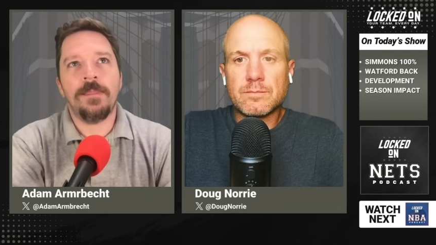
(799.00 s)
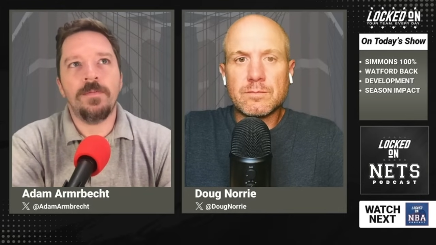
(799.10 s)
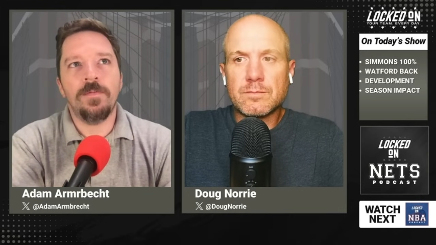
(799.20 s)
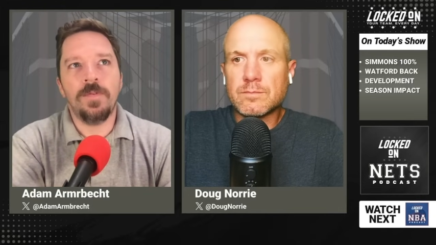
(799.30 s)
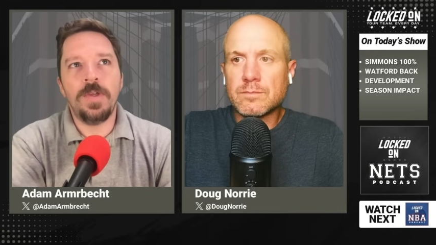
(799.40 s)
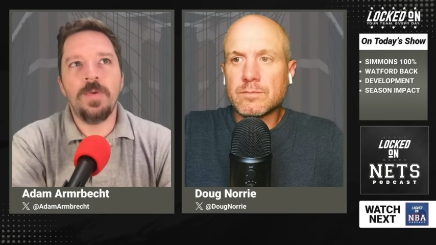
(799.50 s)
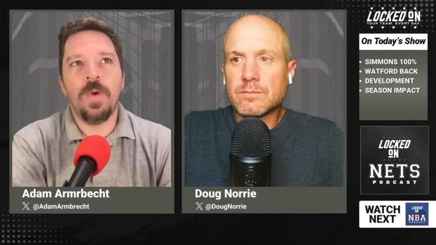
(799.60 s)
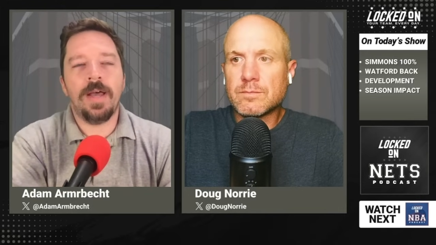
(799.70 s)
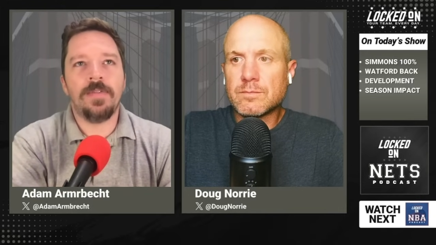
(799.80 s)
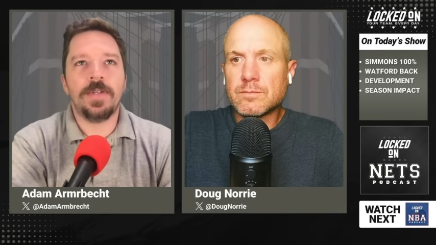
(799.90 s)

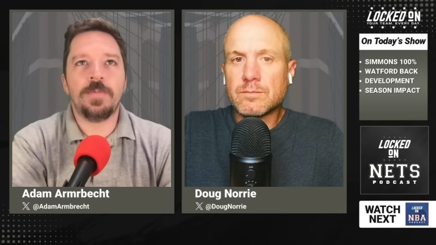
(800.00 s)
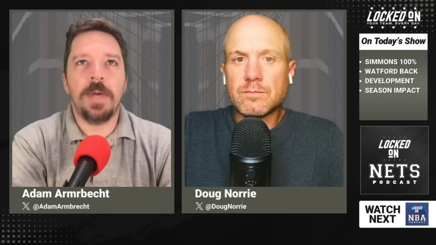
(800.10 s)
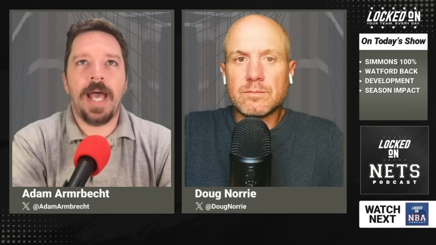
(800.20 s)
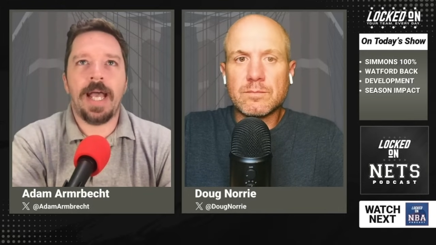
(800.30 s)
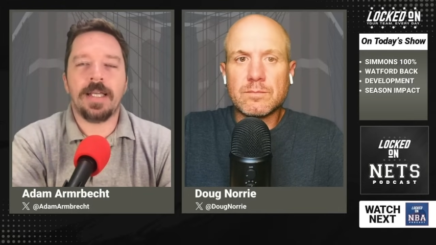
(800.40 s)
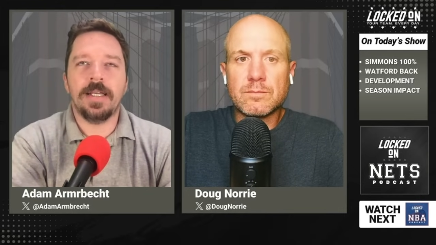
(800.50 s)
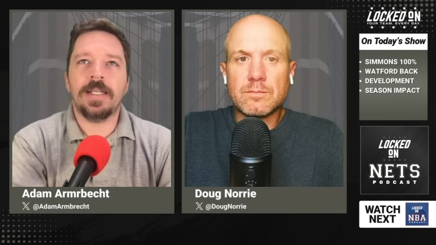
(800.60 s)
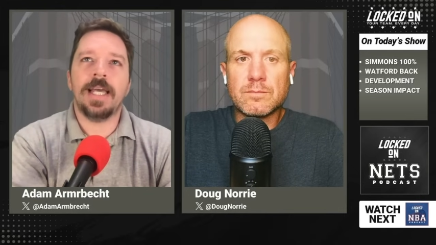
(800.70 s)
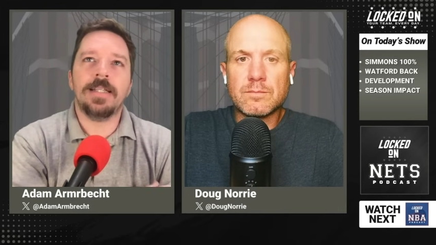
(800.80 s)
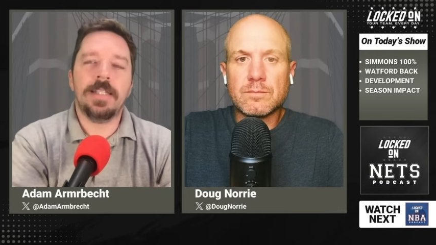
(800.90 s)
Speaker 1: rewound this back.
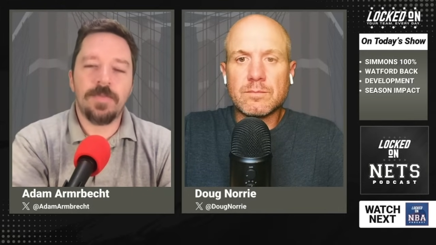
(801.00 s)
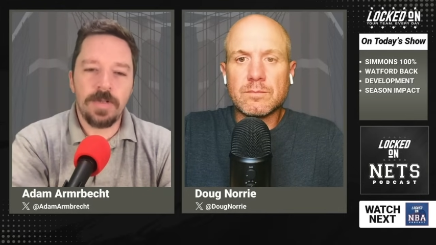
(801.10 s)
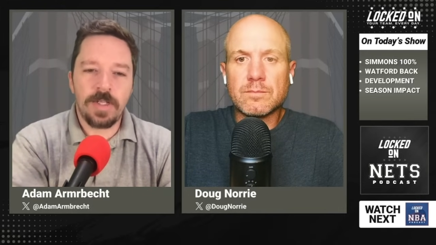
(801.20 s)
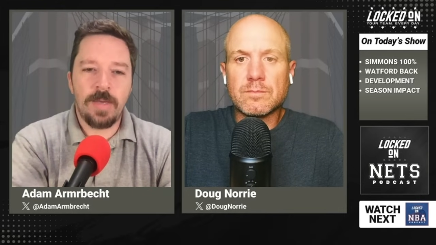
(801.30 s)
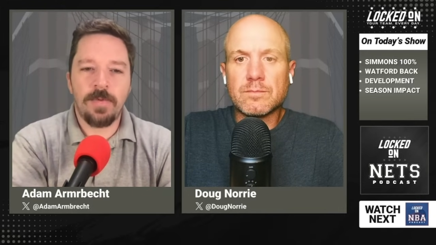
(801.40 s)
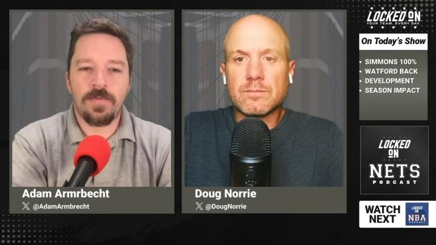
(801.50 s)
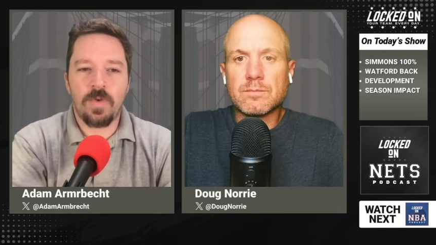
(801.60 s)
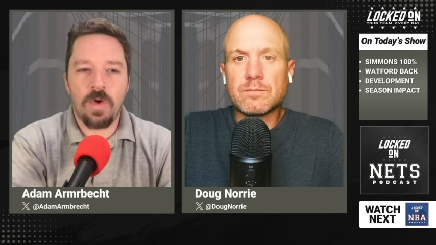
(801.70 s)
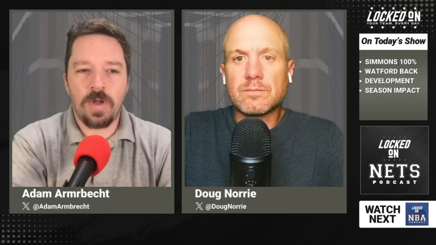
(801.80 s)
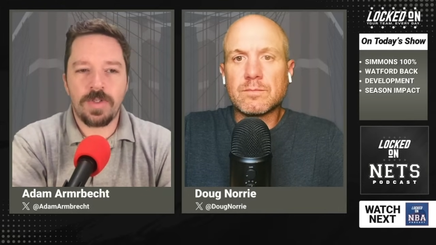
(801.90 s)
Again, different type of
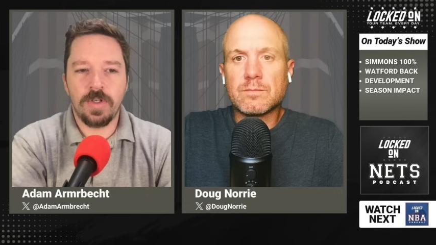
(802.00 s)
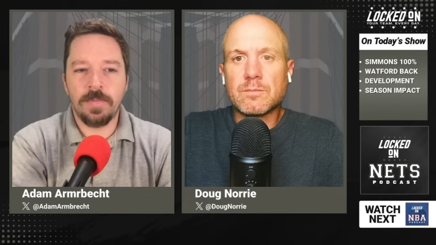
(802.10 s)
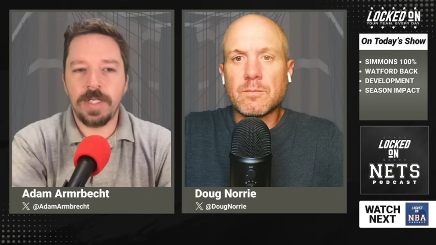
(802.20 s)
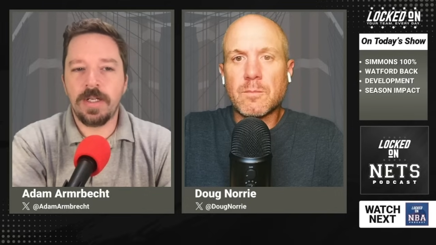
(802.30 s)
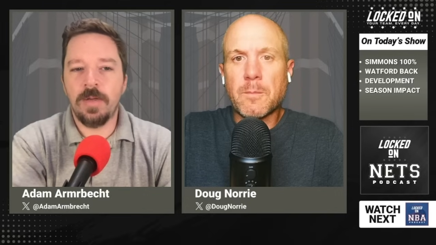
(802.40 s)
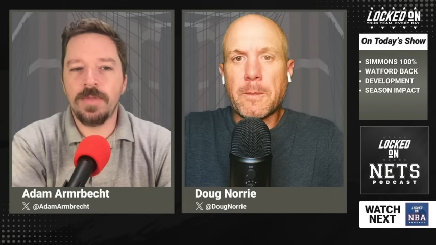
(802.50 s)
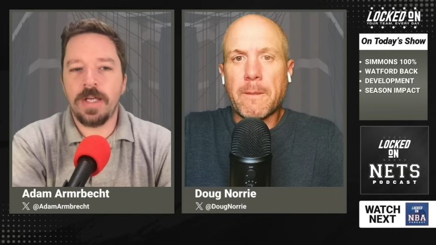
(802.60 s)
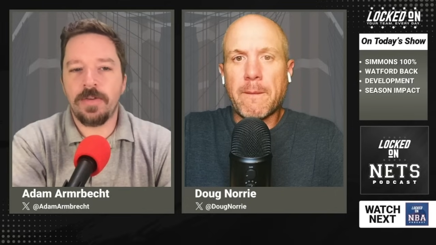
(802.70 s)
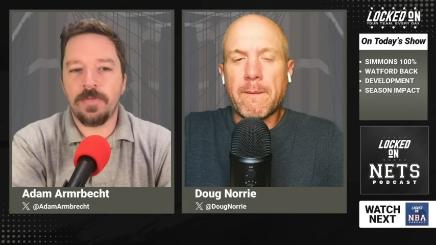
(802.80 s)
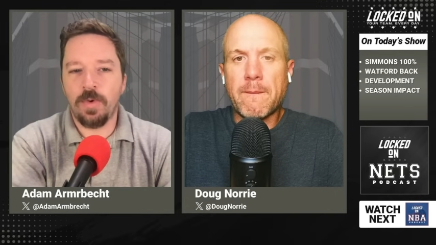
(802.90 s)
roster, but he comes
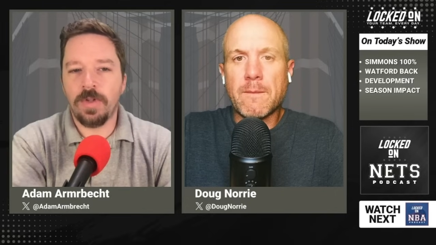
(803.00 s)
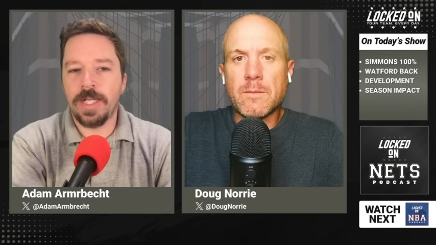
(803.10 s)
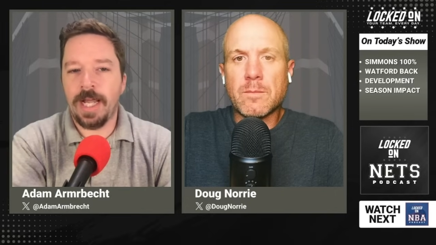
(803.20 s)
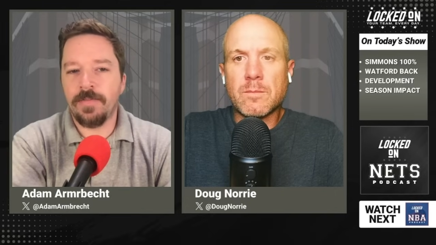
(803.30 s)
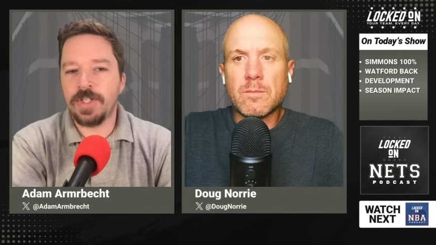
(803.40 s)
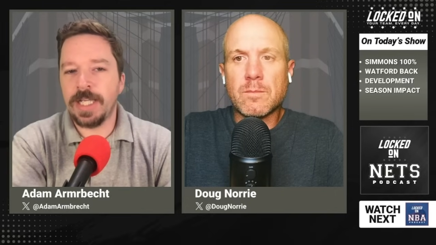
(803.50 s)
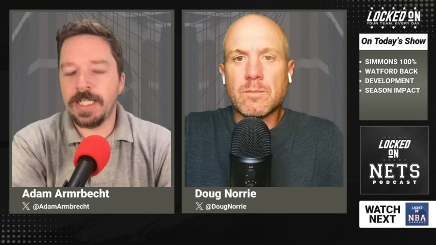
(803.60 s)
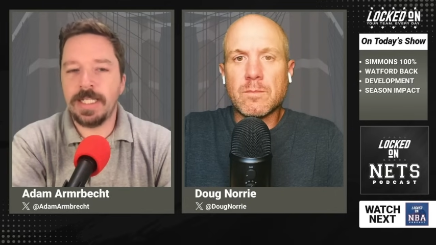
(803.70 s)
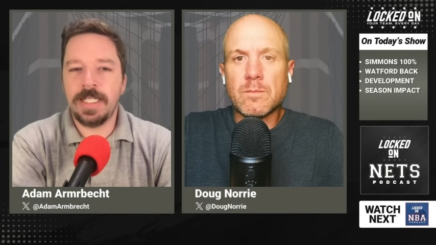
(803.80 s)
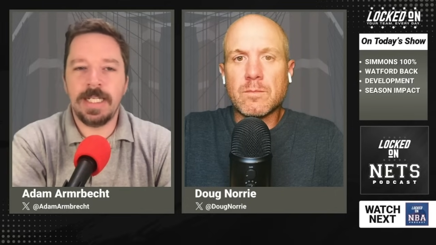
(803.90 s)
out of Portland averaging
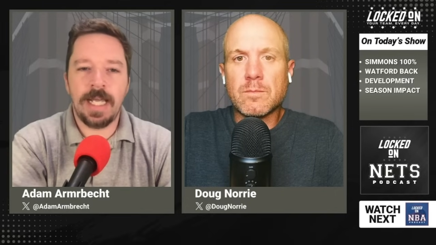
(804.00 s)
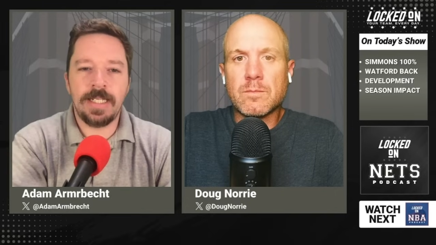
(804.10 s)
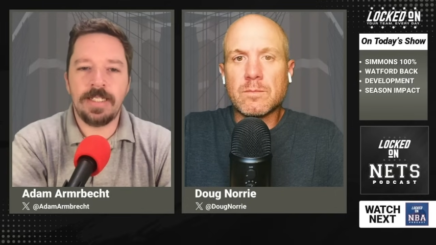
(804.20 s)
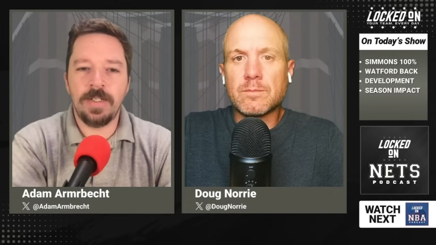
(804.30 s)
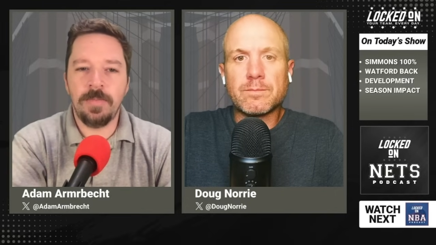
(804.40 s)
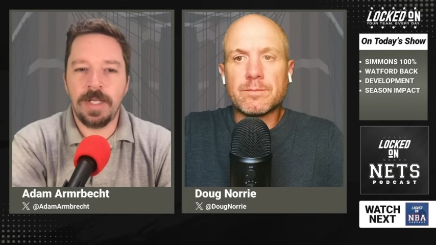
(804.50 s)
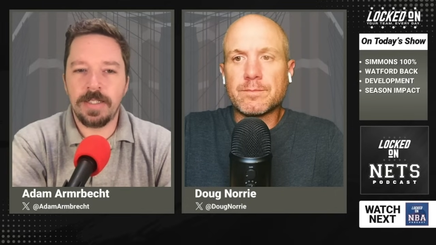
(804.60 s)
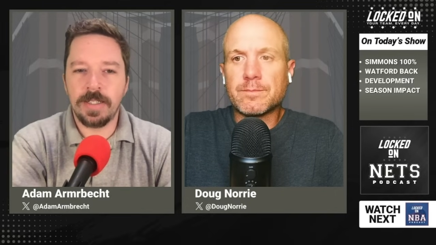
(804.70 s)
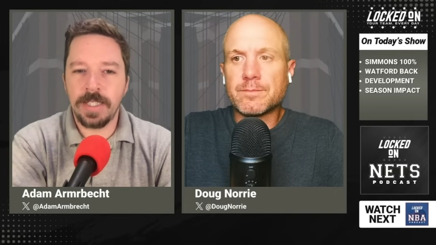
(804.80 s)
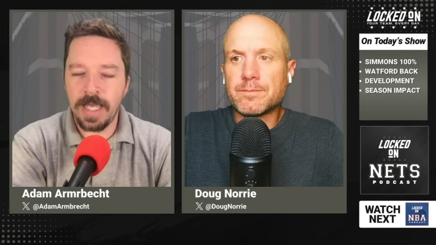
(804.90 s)
18 and 19
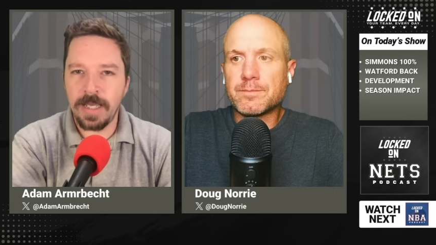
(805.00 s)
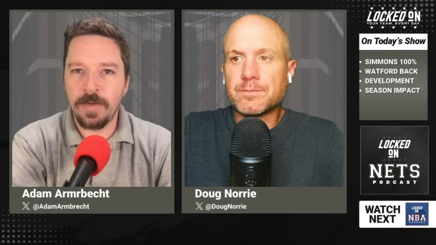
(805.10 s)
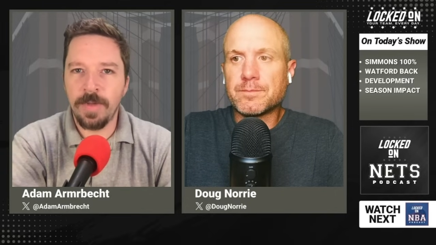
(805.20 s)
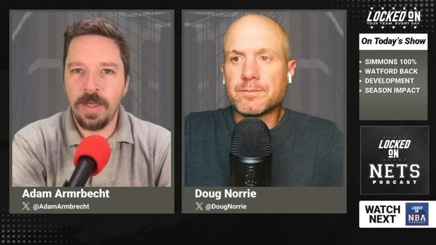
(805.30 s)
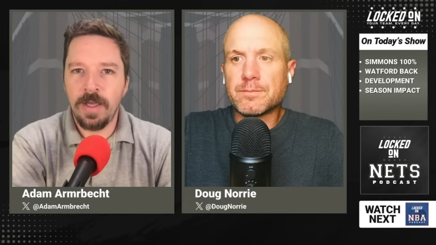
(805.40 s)
minutes a game